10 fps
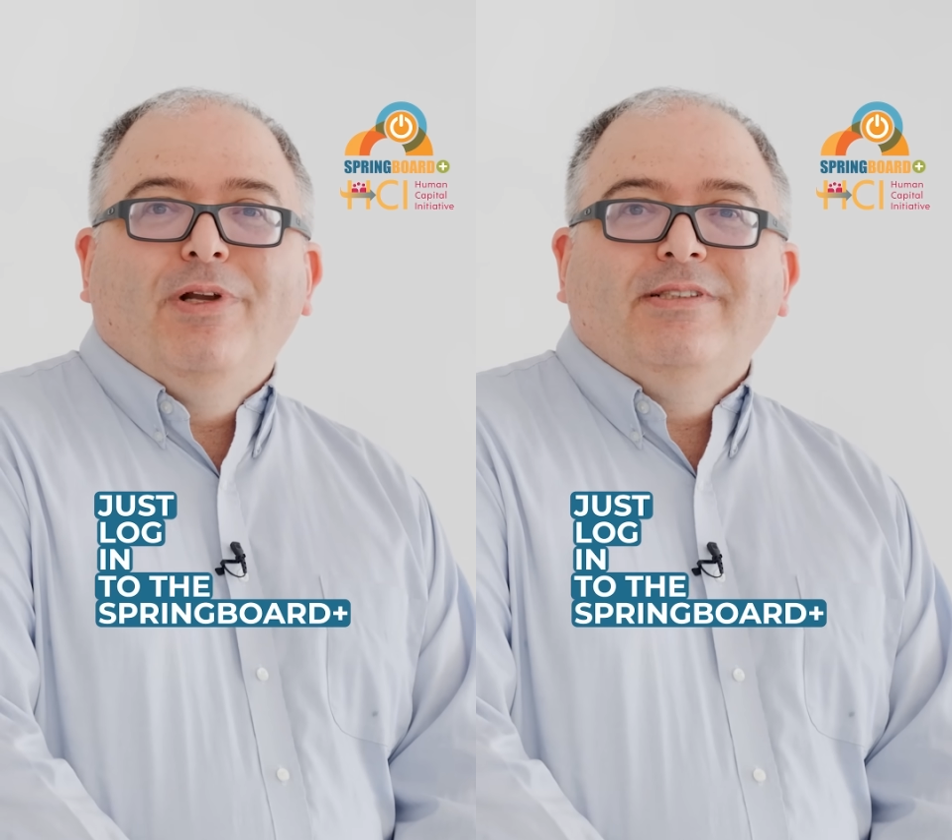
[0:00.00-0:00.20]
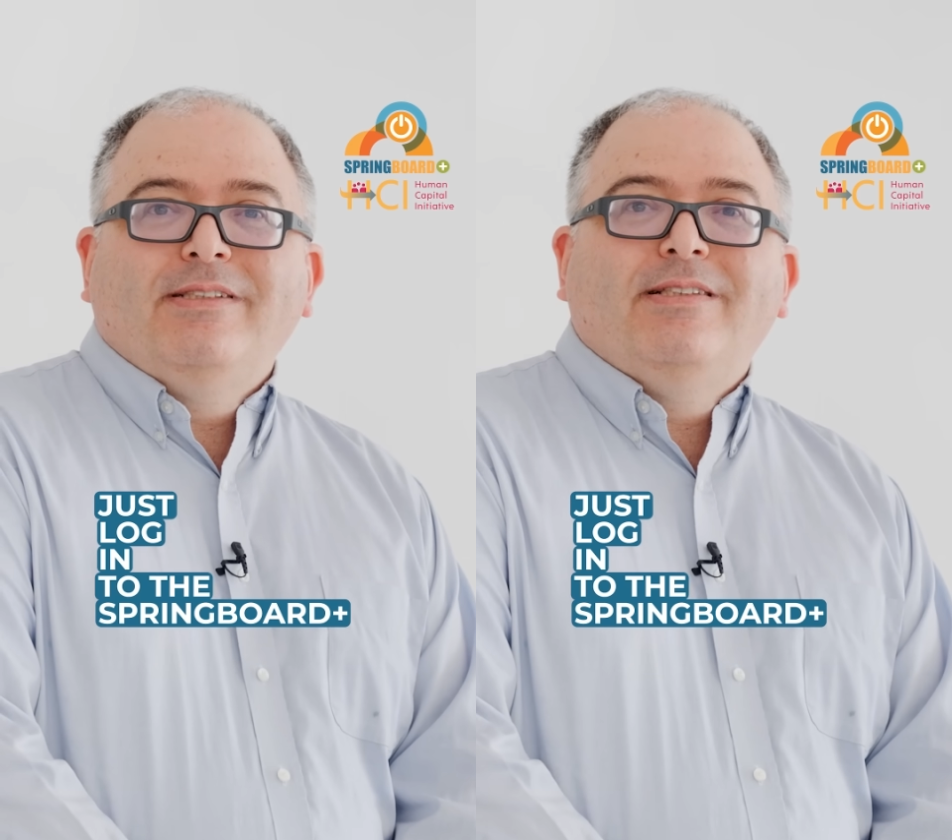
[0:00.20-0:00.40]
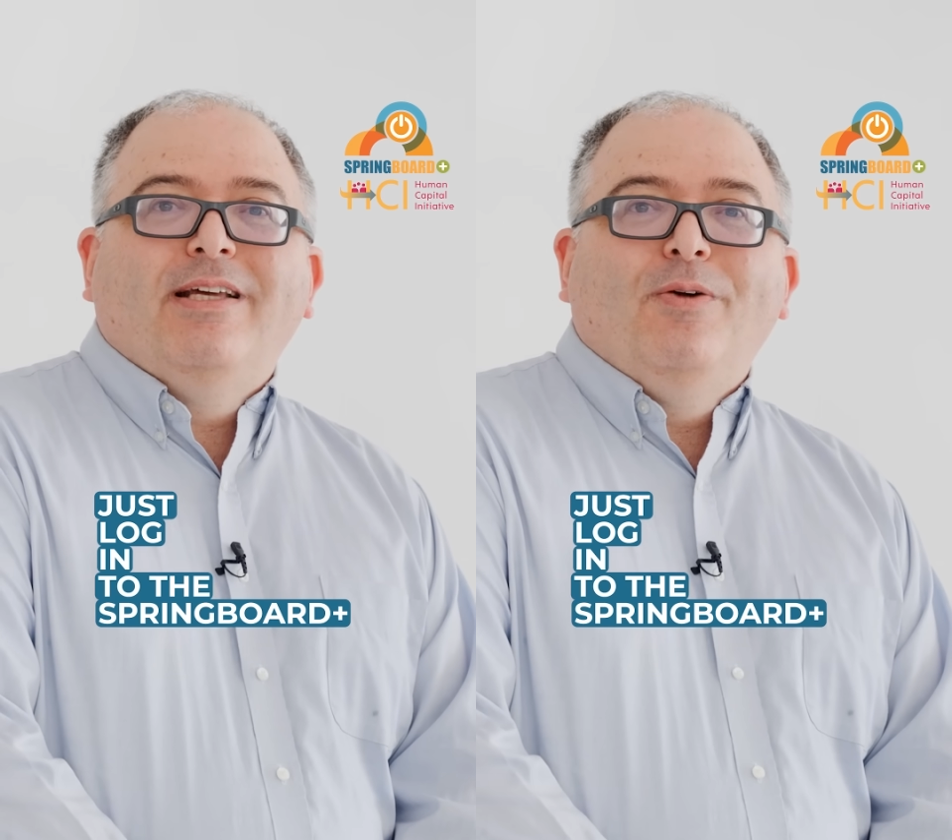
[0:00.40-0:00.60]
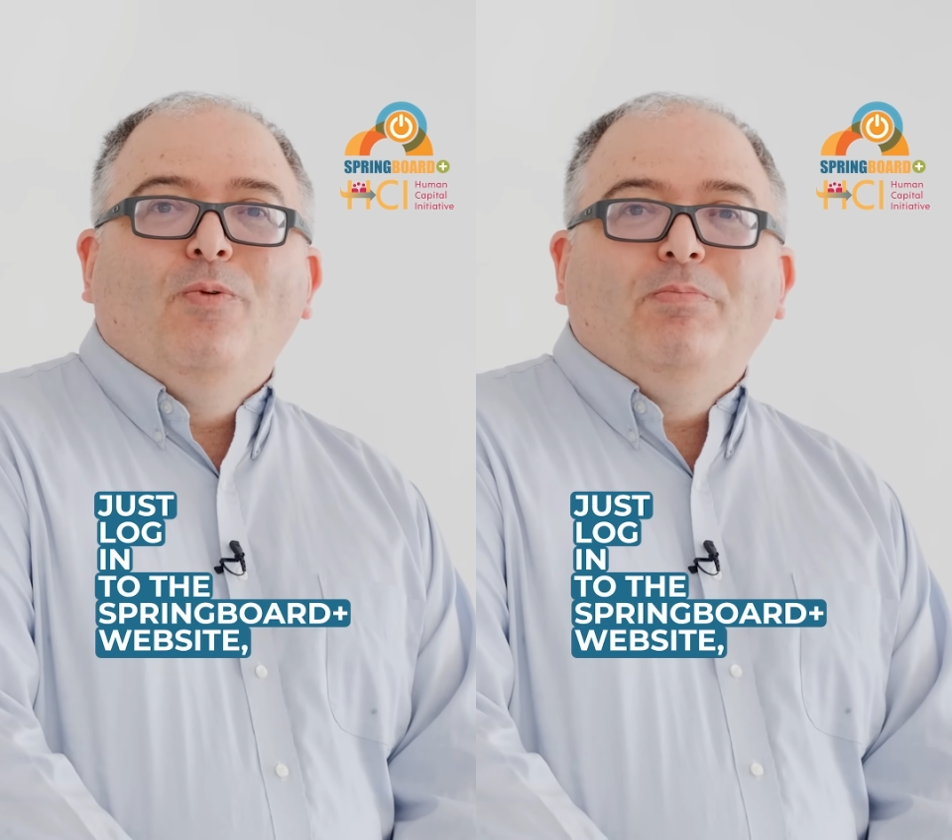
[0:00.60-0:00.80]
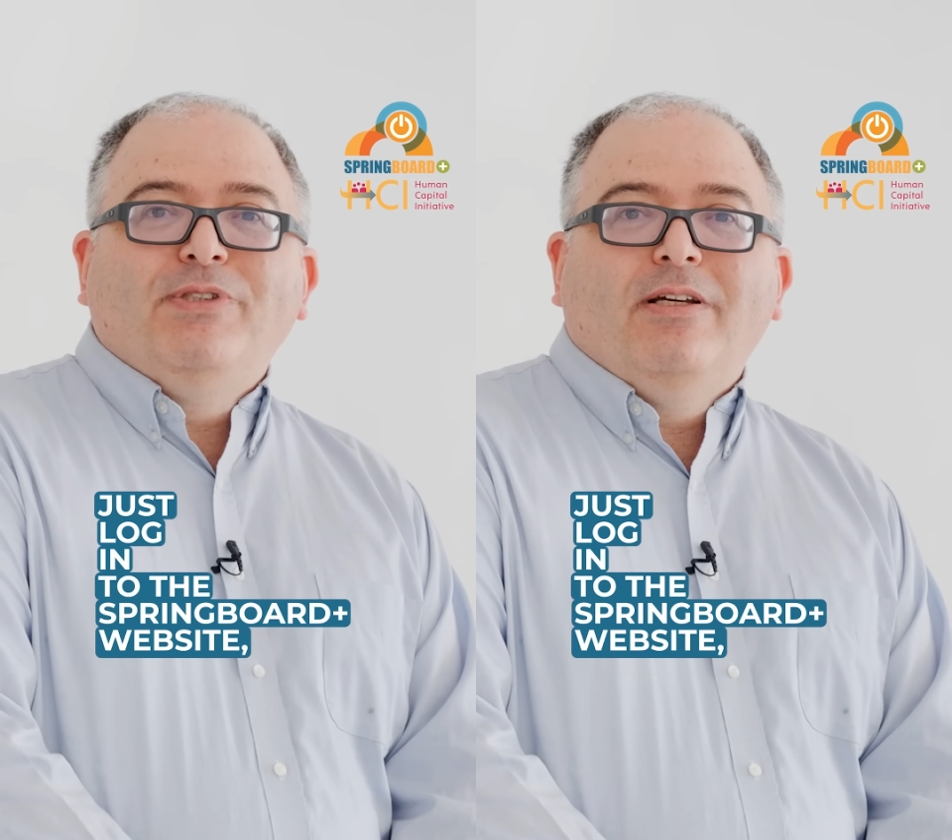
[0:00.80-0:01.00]
Plus uh,
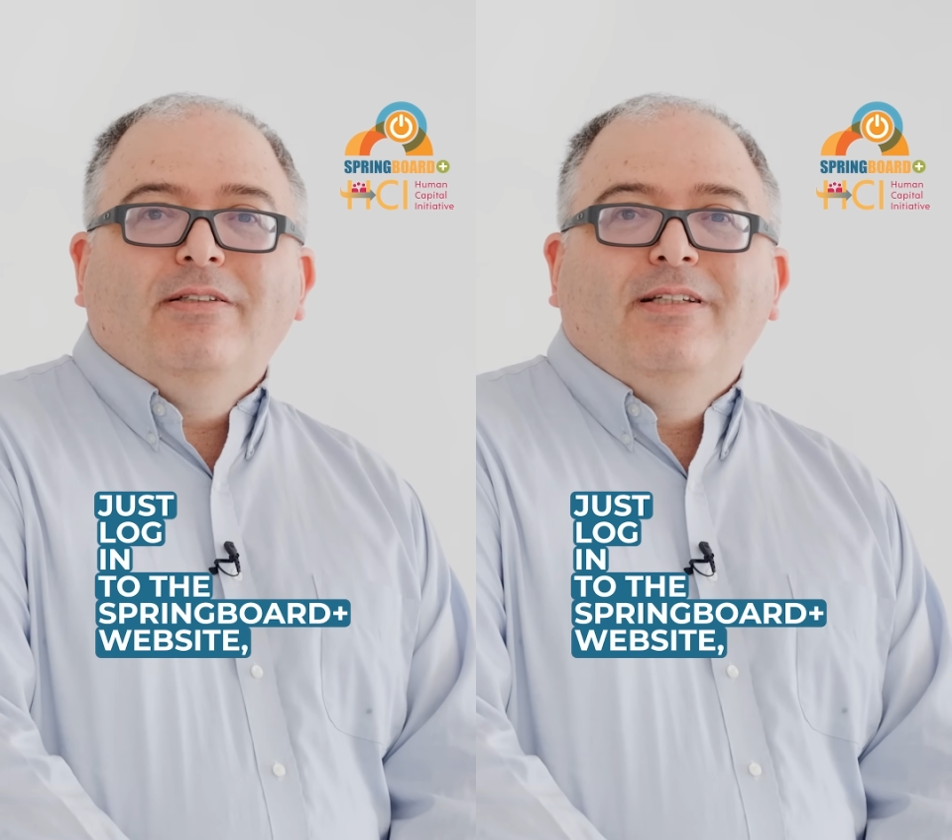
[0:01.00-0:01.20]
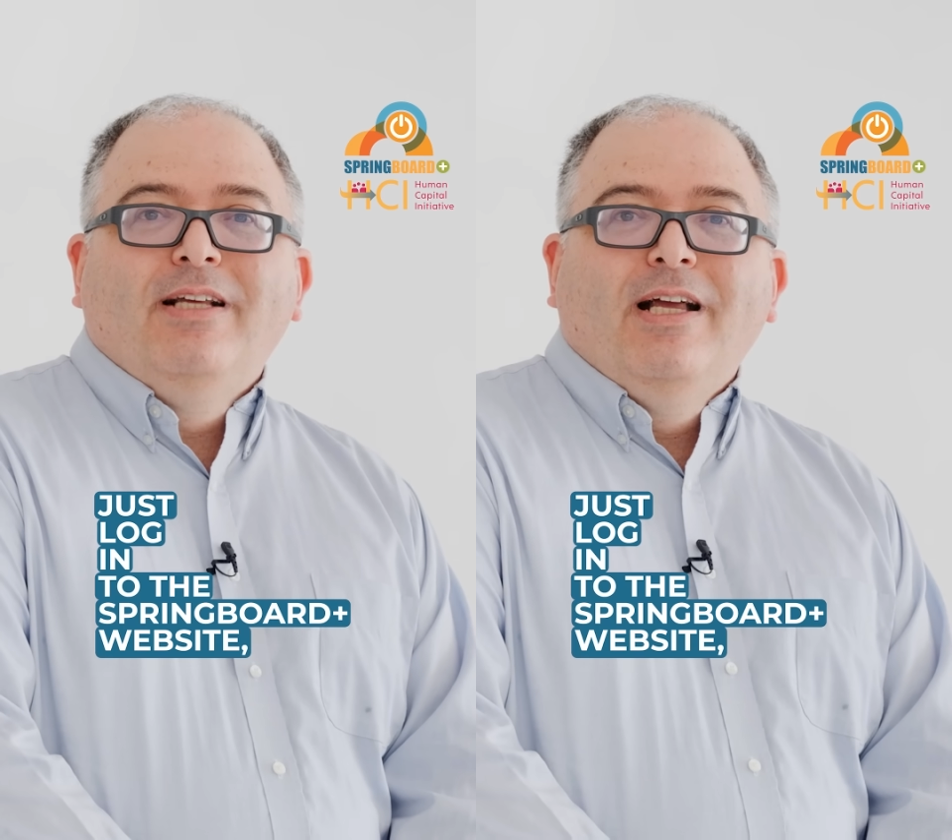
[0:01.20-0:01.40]
website,